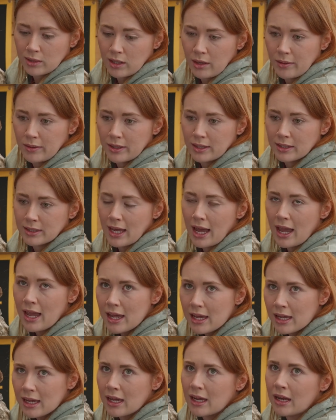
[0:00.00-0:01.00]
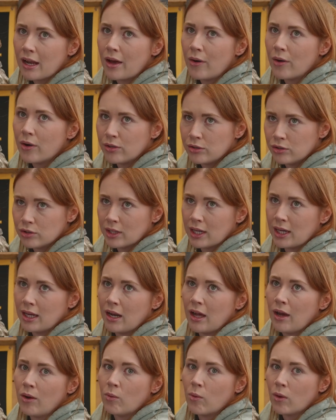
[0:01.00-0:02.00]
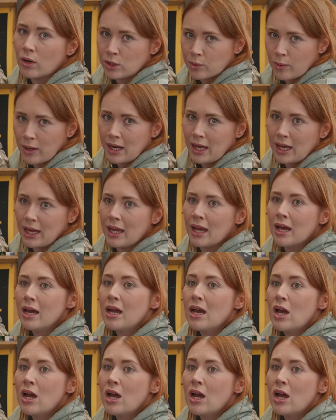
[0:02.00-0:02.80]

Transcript: So there's 80 kilo, 100 kilo, 120,